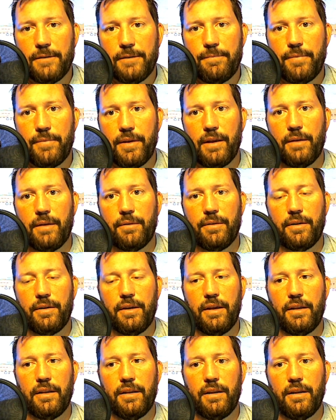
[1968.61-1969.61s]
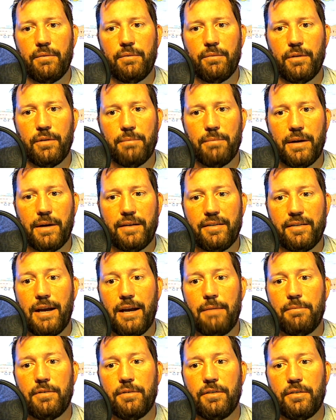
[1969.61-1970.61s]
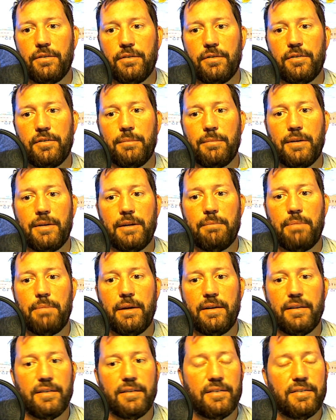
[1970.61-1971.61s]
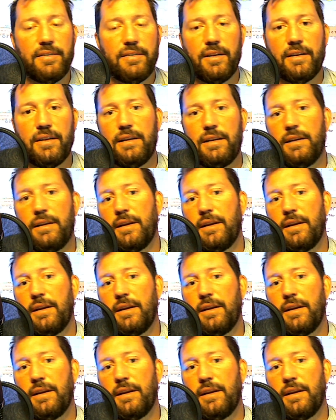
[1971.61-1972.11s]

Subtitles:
and then with my time to do some independent study.